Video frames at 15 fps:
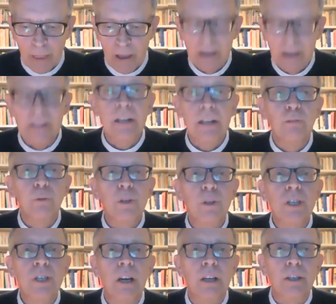His love was
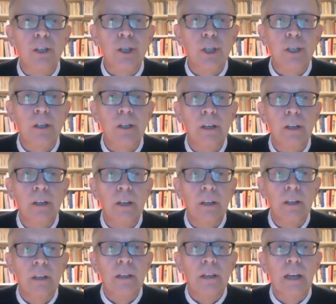such
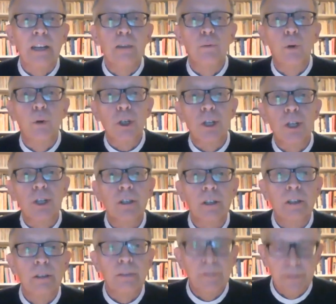that he washed
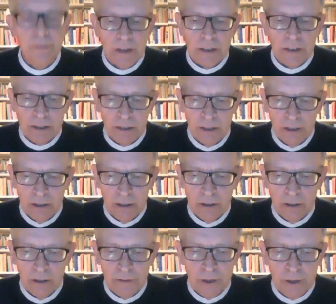the feet
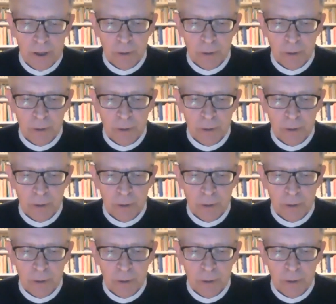of his